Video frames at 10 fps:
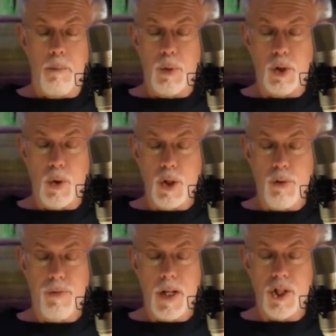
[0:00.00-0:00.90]
But couldn't
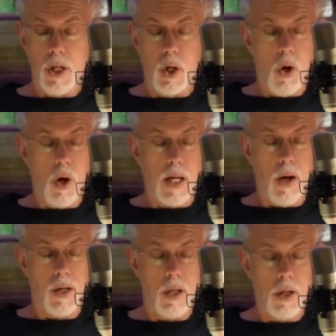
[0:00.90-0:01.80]
you fetch it along
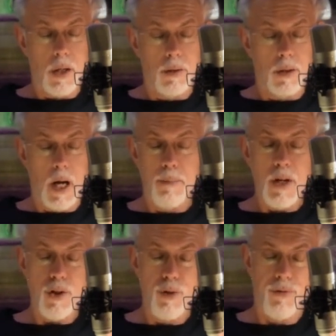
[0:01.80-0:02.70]
out here? I'm
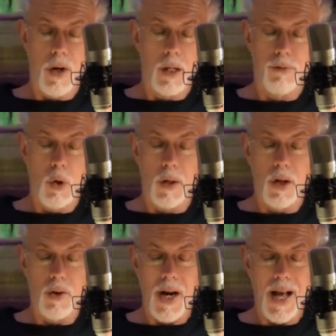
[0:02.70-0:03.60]
none too fond of
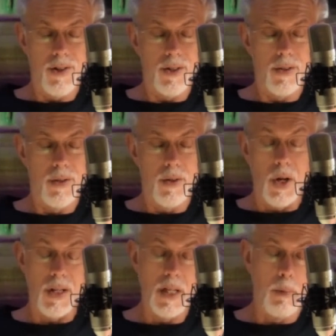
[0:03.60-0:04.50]
going under hatches,
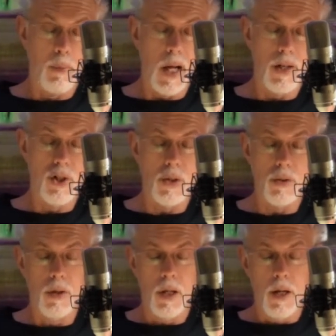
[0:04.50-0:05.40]
unless I'm obliged
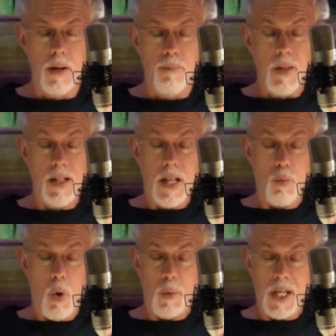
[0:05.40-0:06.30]
to. And
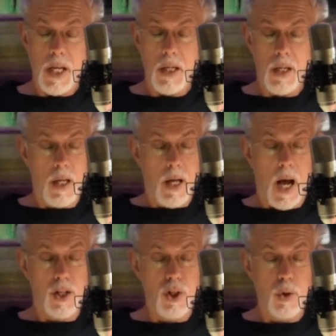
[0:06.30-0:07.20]
then while we eat,
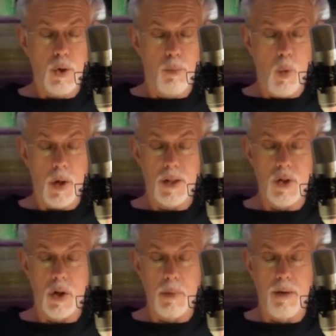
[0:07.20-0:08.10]
I could tell you more
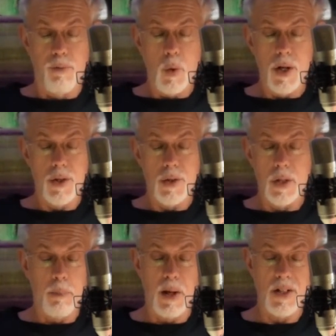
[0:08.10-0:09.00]
concerning my voyages
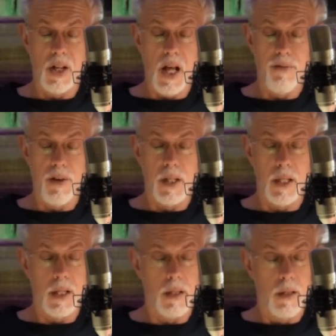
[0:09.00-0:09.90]
and the pleasant life I
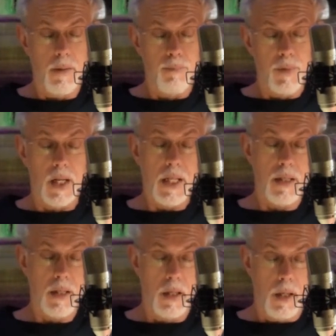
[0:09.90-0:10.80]
lead. At
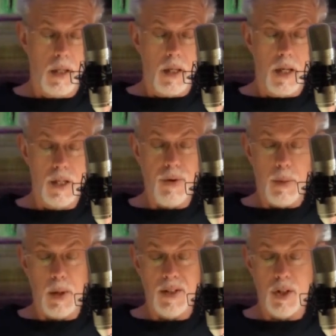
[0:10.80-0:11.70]
least, it is
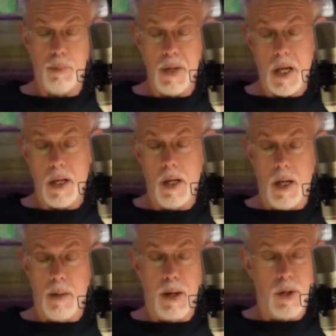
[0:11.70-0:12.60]
very pleasant to me,
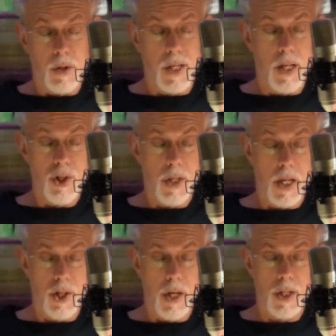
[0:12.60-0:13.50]
and by your attention
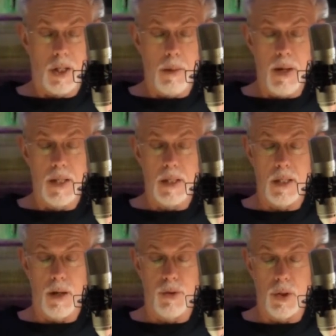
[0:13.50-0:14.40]
I judge it commends
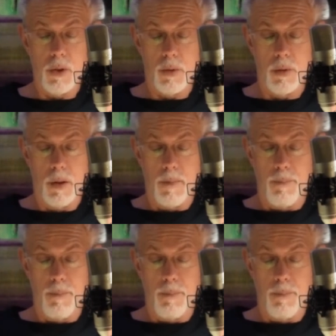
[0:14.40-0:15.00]
itself to you.